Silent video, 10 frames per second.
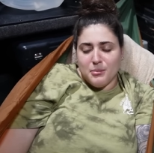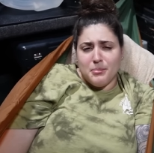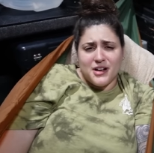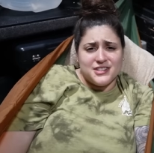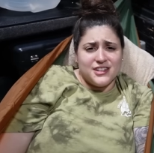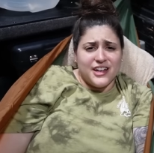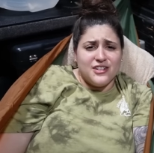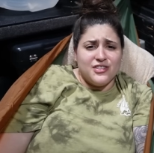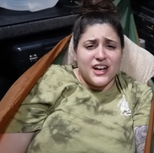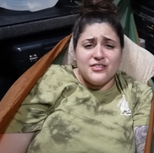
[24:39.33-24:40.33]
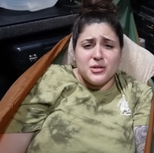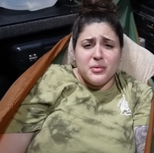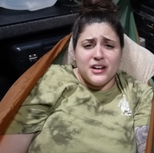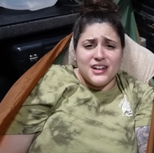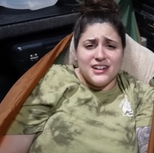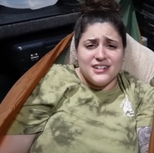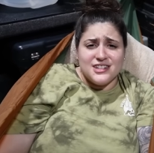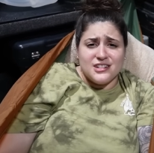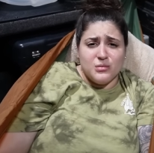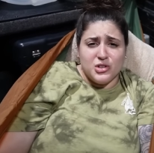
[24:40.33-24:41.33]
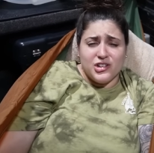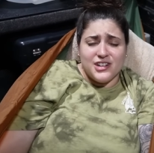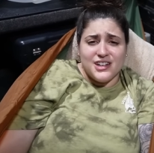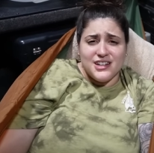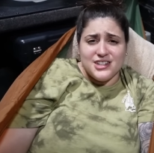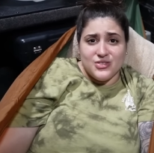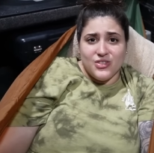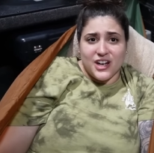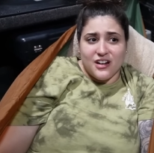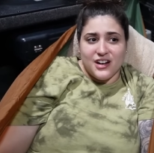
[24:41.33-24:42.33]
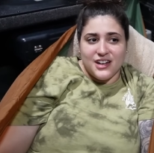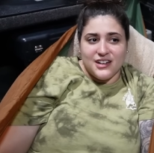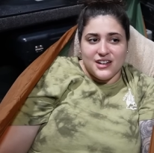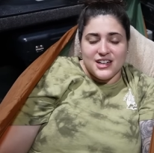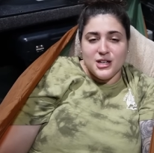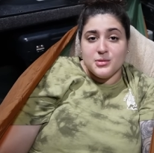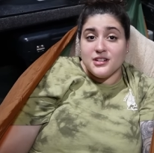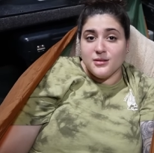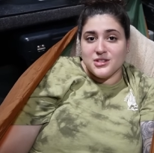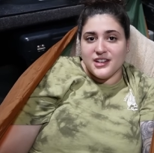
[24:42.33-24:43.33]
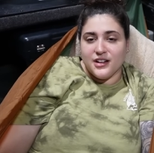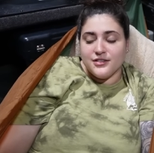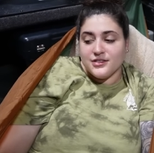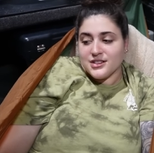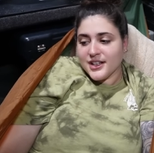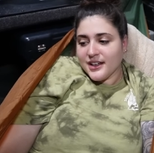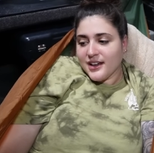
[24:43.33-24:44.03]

bus life and everybody in this community is very, keeps to themselves.